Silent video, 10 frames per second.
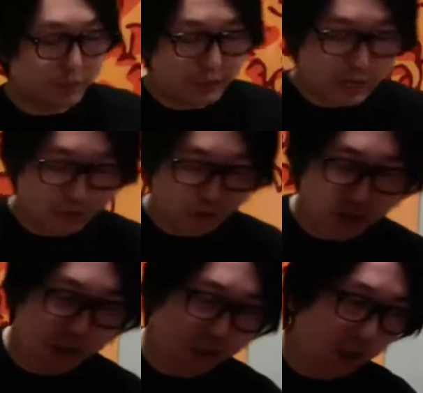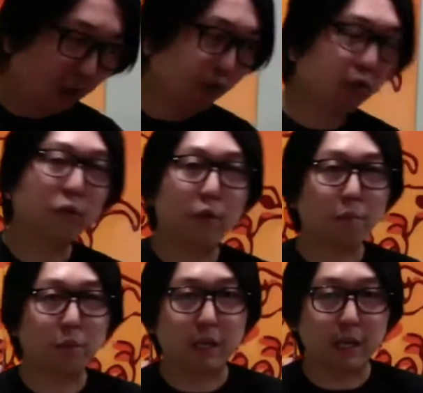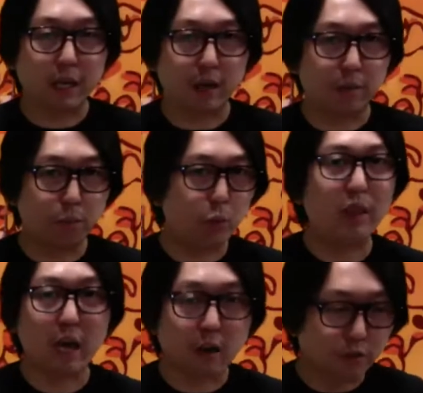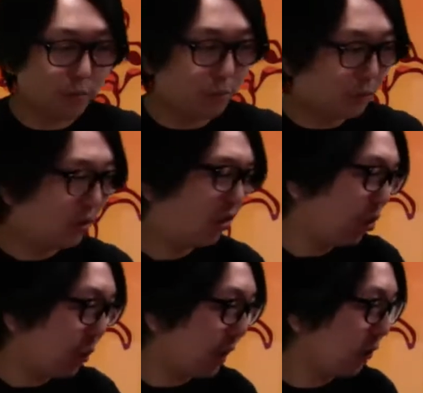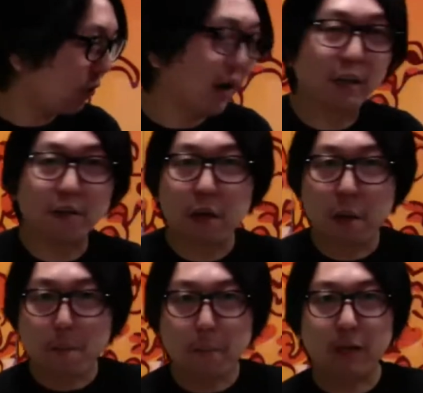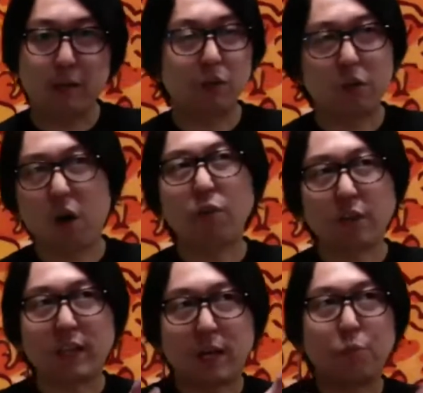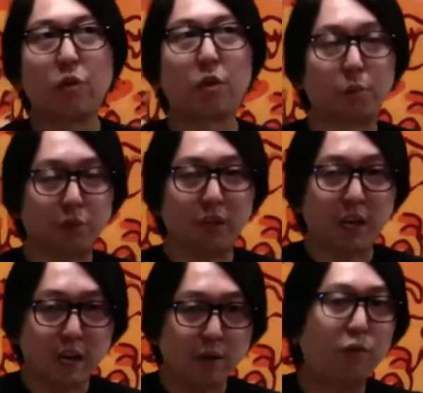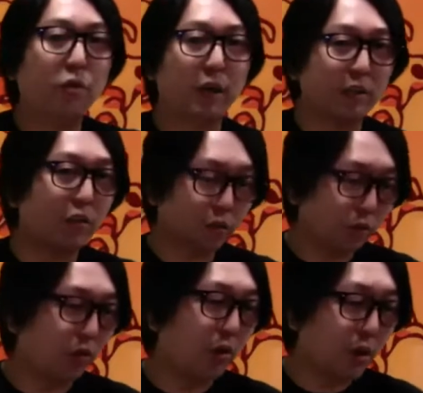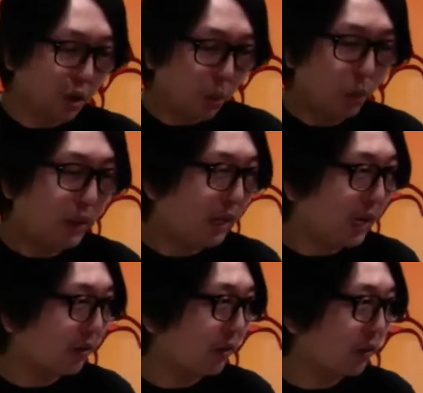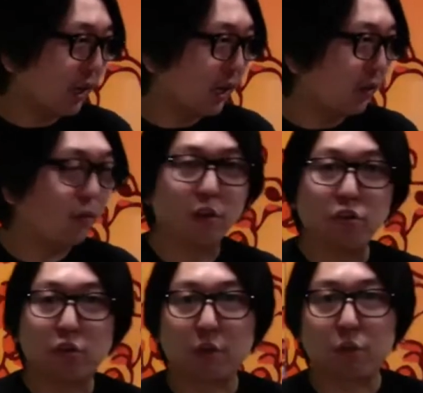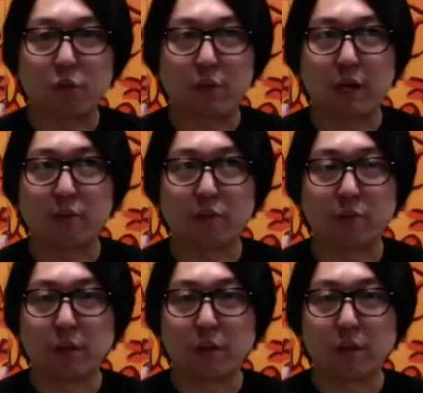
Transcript: I try start from the 1000, 220 is fine, but oftentimes they're thin enough, so I just do 1000 and finish on a 4000.